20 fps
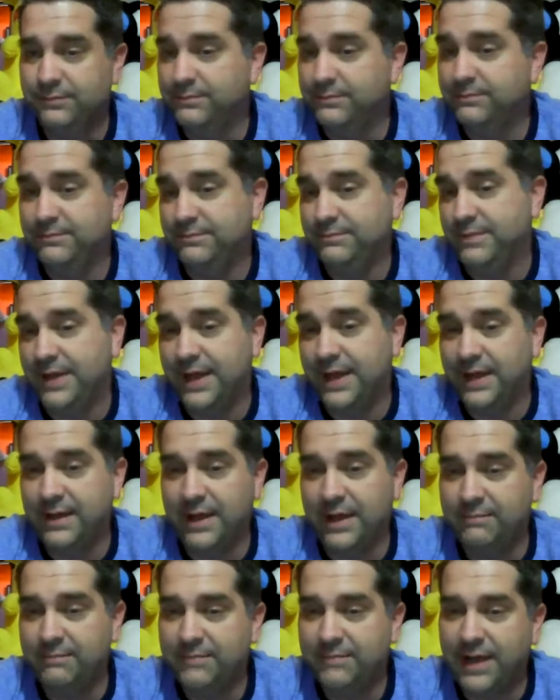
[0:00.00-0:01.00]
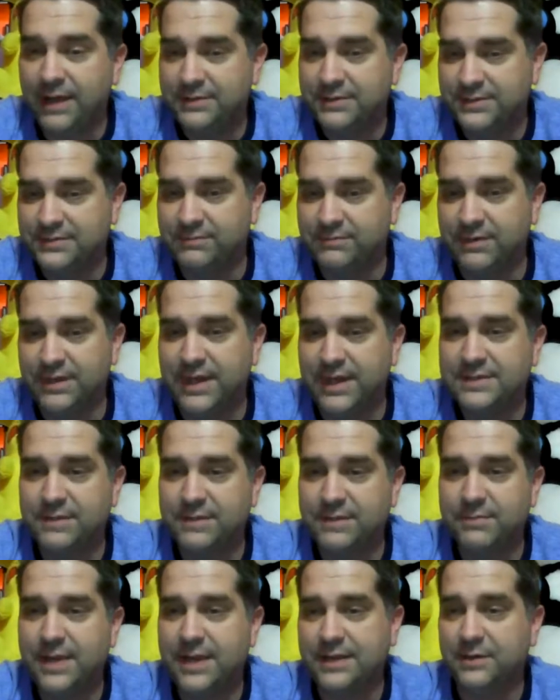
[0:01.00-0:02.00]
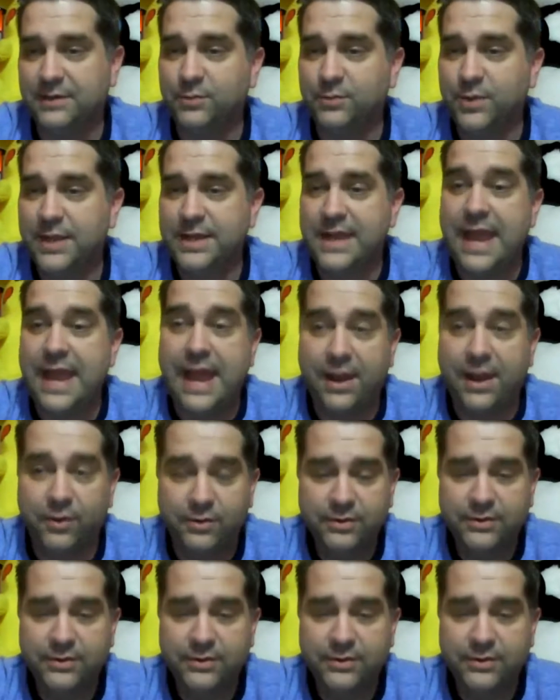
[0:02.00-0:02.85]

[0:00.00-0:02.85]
I just realized I'm not going to win now.